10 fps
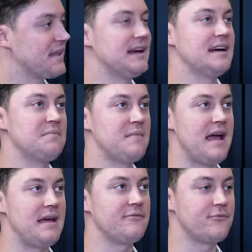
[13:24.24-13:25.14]
Um,
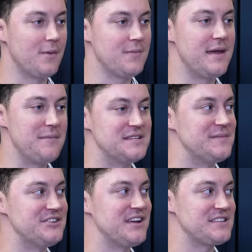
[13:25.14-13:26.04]
and from there,
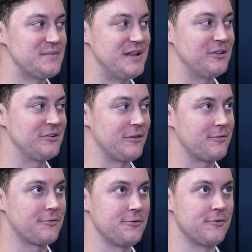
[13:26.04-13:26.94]
Mitsubishi has appealed it
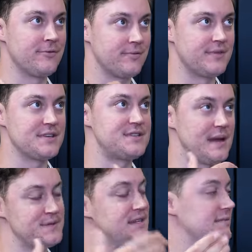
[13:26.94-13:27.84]
through the
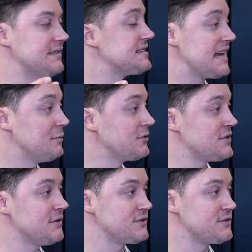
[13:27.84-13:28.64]
steps it is able to.